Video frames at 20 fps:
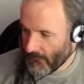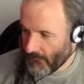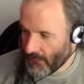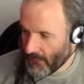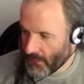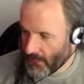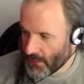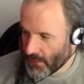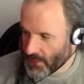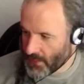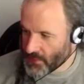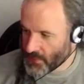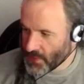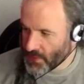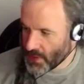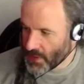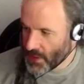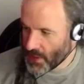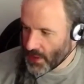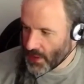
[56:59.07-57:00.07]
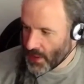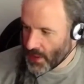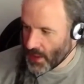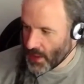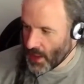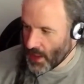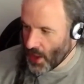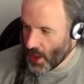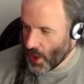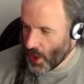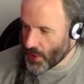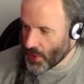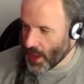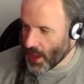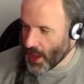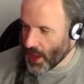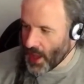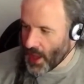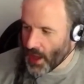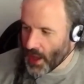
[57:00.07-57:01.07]
Let's see. Okay,
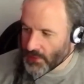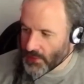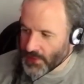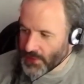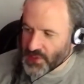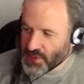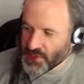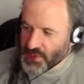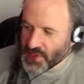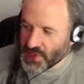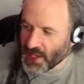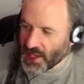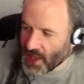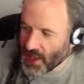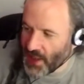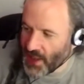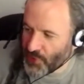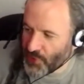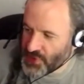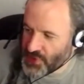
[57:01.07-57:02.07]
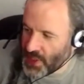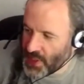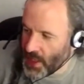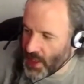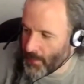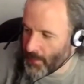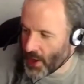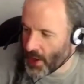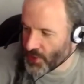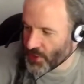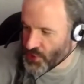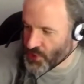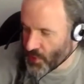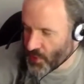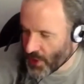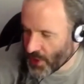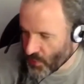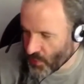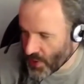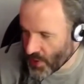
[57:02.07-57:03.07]
Lisa's asking, have we seen any models
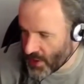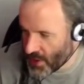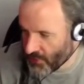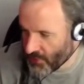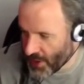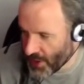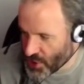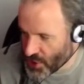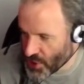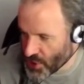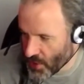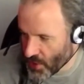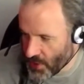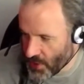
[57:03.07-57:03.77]
around reinfection? Are they all